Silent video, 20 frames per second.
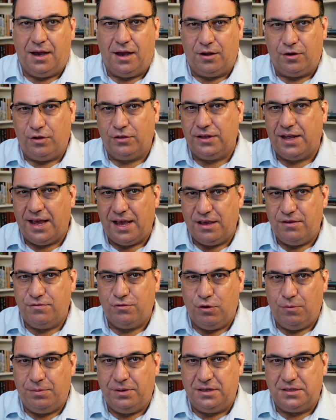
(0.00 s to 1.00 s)
And on the
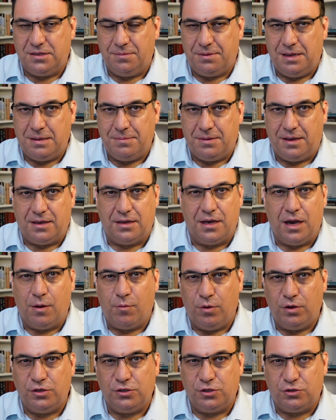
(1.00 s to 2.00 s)
A4 piece of paper, I
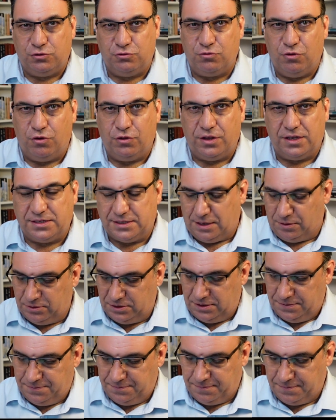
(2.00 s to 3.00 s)
want you to draw this out.